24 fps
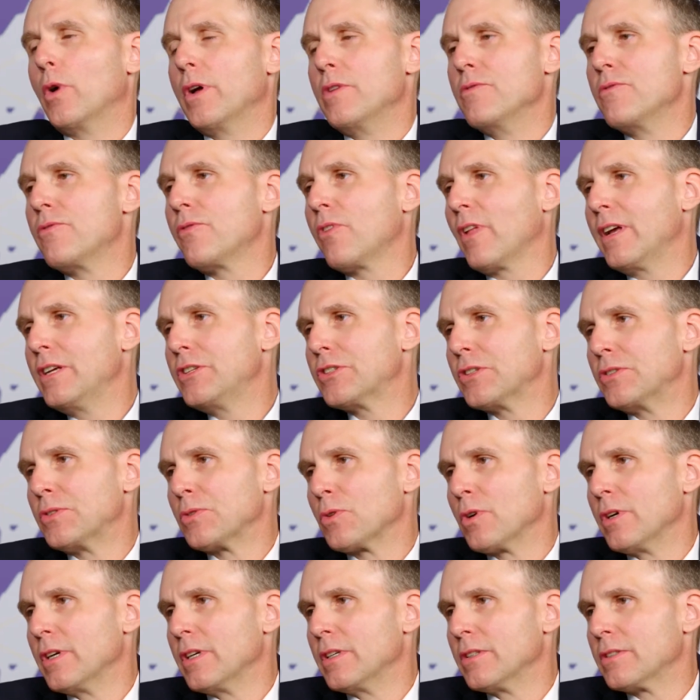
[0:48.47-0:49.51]
inflation
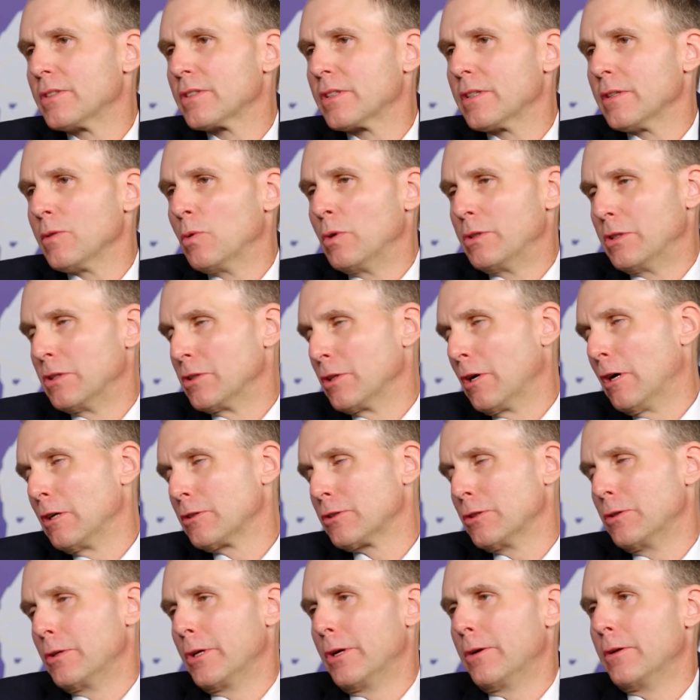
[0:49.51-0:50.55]
risk, which is
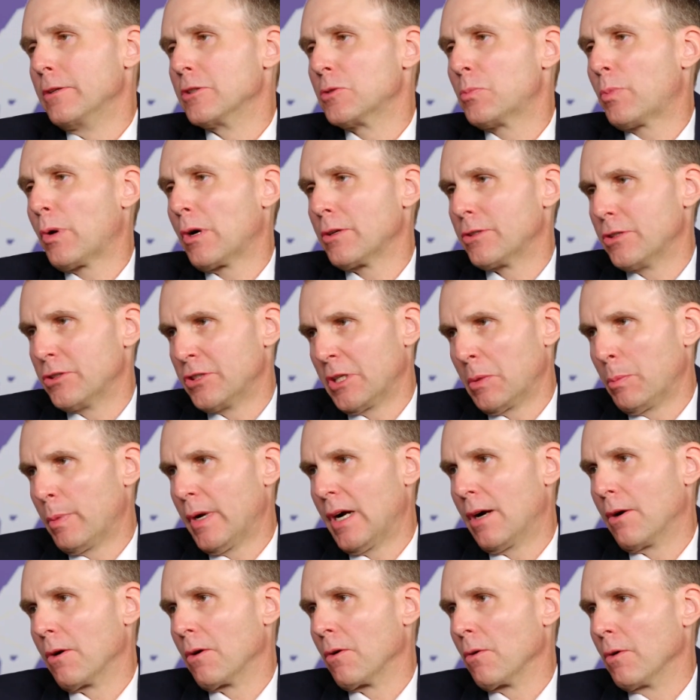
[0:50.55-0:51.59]
also known as purchasing
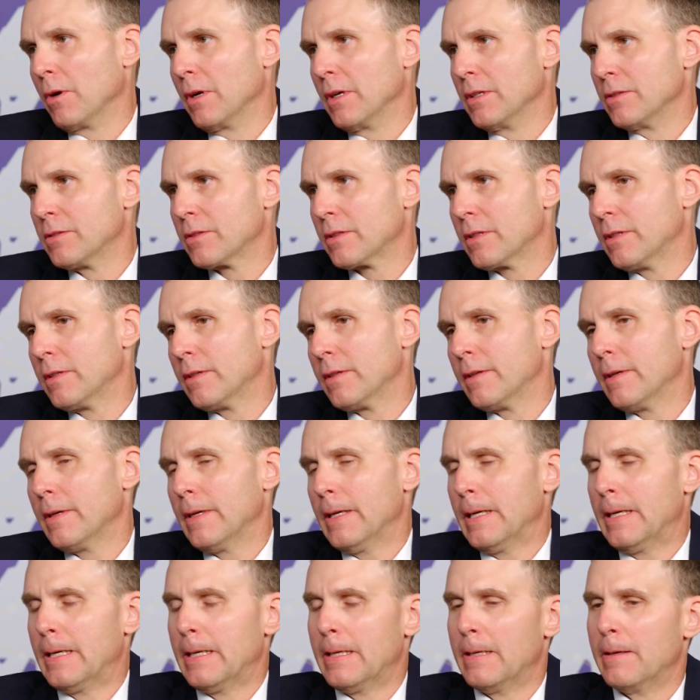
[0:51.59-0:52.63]
power risk,
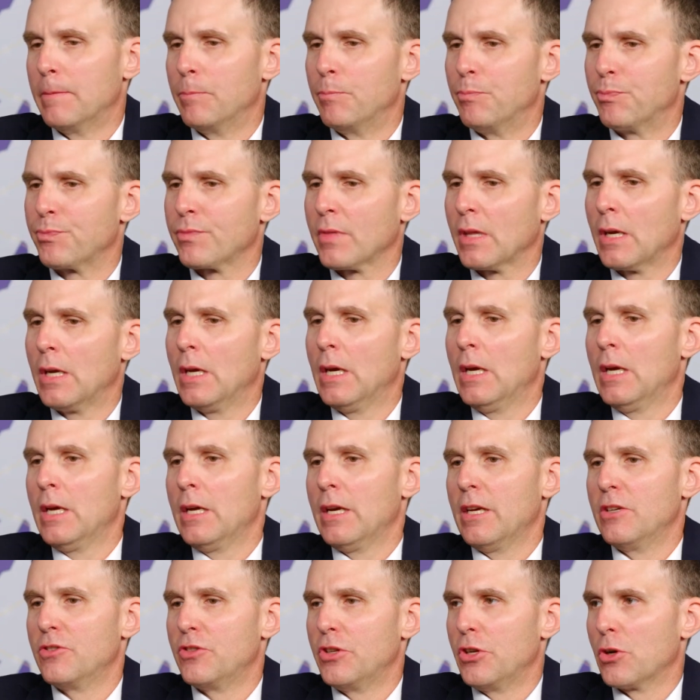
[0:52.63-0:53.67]

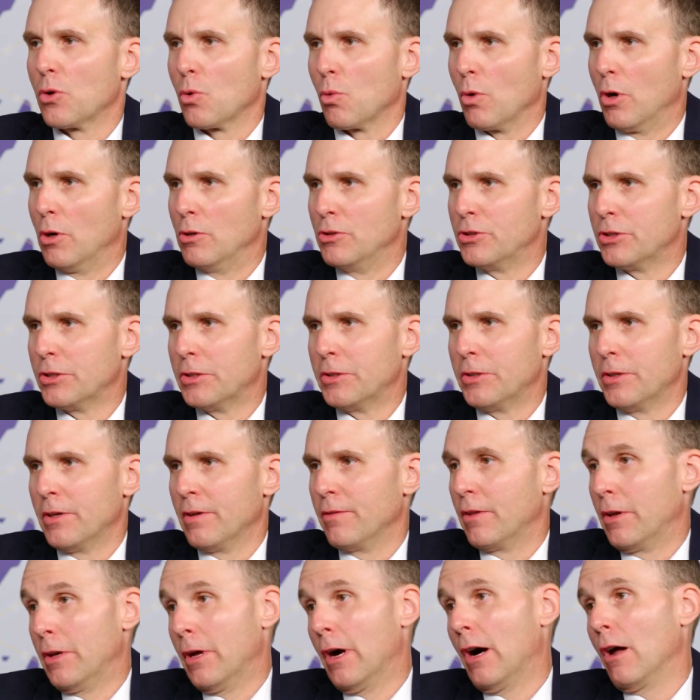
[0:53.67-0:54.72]
is the erosion of
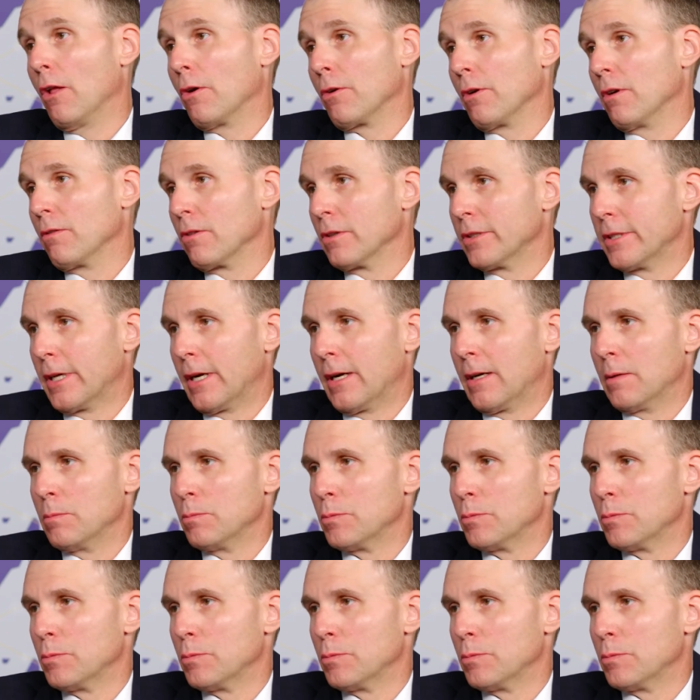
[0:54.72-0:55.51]
the dollar over time.